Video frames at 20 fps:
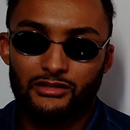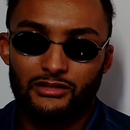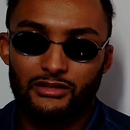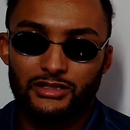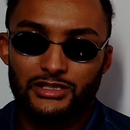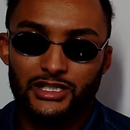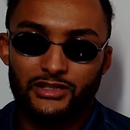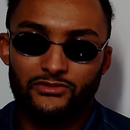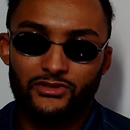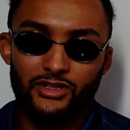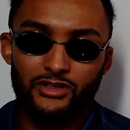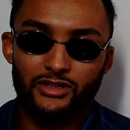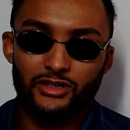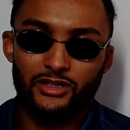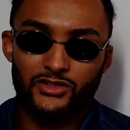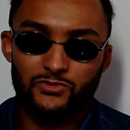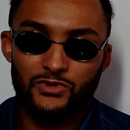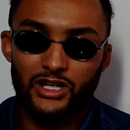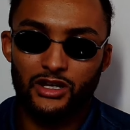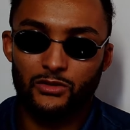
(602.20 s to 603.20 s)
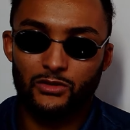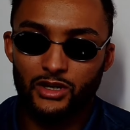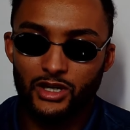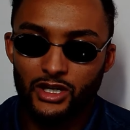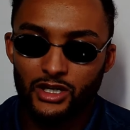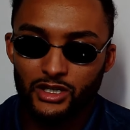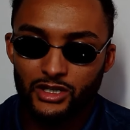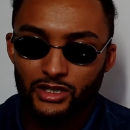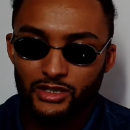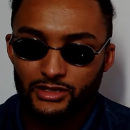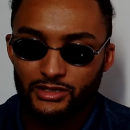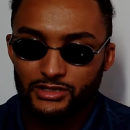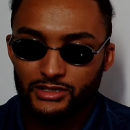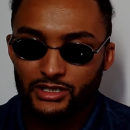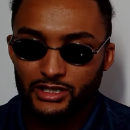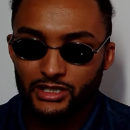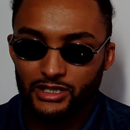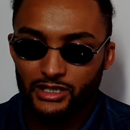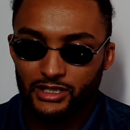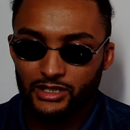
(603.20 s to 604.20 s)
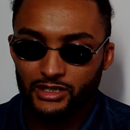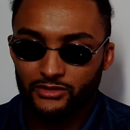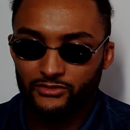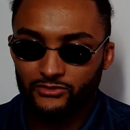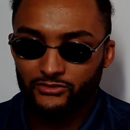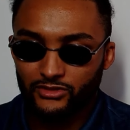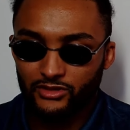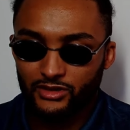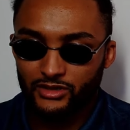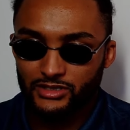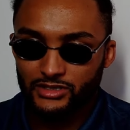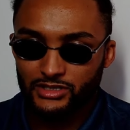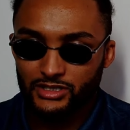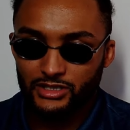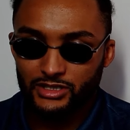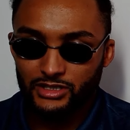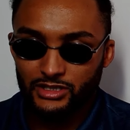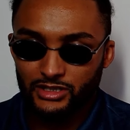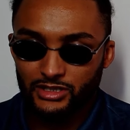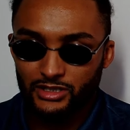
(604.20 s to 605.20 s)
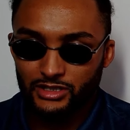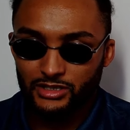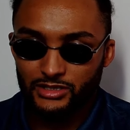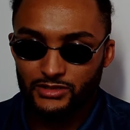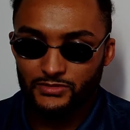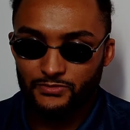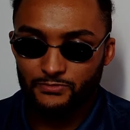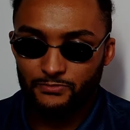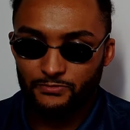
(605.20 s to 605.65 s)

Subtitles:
Let's have a look as well. Zhang versus...